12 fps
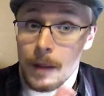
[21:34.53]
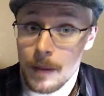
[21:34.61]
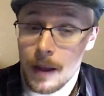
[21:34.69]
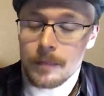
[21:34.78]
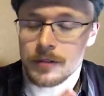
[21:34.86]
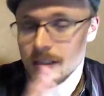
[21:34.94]

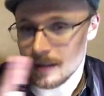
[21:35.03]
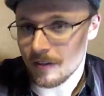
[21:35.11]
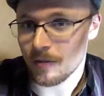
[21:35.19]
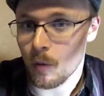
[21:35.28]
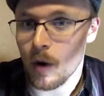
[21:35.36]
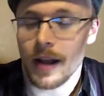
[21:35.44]
up to
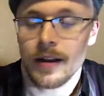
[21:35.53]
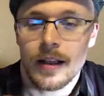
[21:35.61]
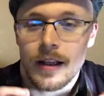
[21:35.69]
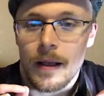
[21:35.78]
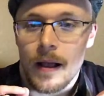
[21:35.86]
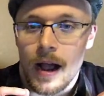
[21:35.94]
this point,
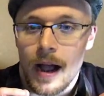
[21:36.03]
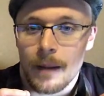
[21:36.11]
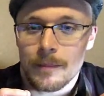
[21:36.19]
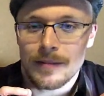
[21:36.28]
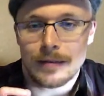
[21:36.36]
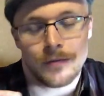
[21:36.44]

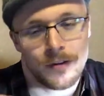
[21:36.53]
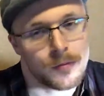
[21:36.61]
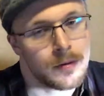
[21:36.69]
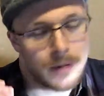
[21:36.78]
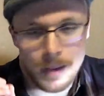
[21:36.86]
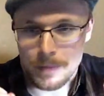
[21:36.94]
well, this
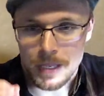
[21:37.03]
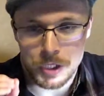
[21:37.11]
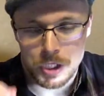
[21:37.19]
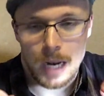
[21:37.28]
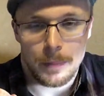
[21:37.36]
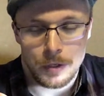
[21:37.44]
one might be
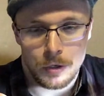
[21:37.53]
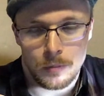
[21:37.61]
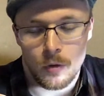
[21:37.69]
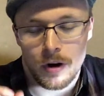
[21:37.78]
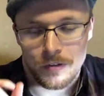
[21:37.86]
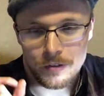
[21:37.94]
inching up a little
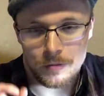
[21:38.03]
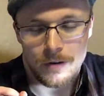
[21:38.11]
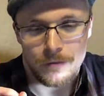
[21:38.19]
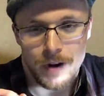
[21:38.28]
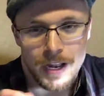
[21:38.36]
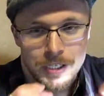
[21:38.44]
more because of the
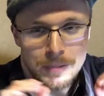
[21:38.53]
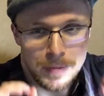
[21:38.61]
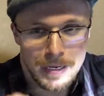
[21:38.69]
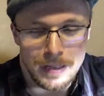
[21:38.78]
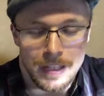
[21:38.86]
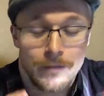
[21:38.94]
rougher edge,
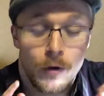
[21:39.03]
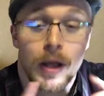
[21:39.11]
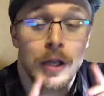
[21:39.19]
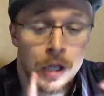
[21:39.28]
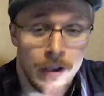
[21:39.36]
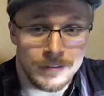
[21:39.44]
admittedly, although I
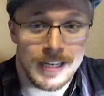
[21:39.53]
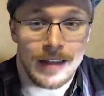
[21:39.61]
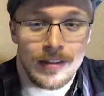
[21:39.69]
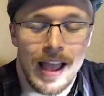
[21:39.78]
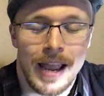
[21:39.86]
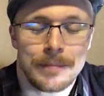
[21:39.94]
love
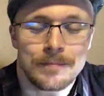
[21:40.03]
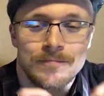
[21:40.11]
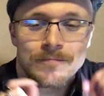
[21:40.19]
Deadlight.